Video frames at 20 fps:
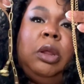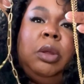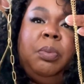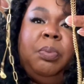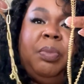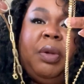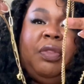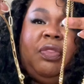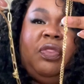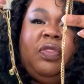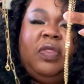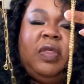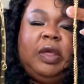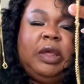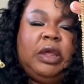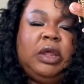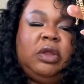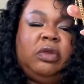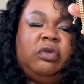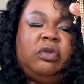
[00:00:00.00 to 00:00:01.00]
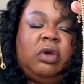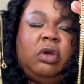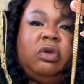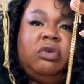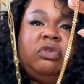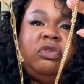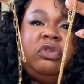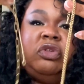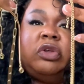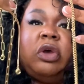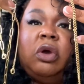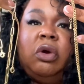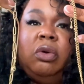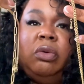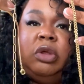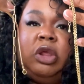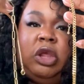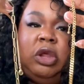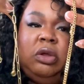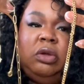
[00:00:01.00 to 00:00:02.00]
but these are so
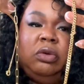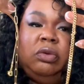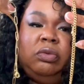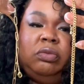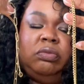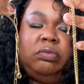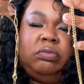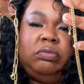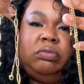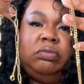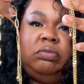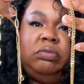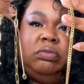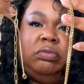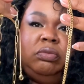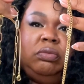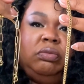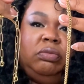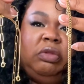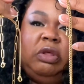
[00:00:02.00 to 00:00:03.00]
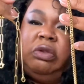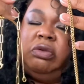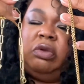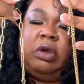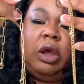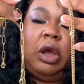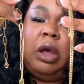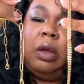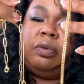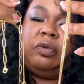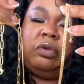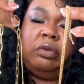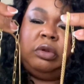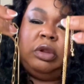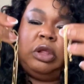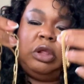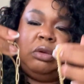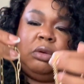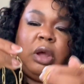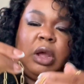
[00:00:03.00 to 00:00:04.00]
cute. These are absolutely
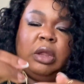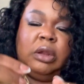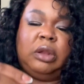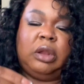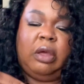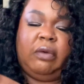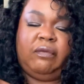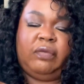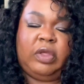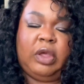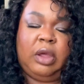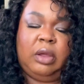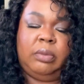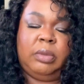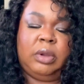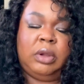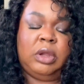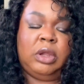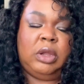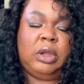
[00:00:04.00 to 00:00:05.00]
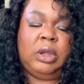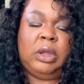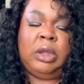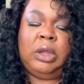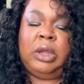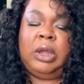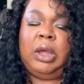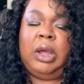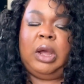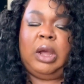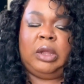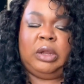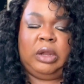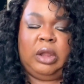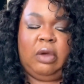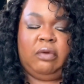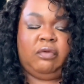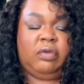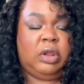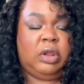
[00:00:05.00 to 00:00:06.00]
cute. I love them. I love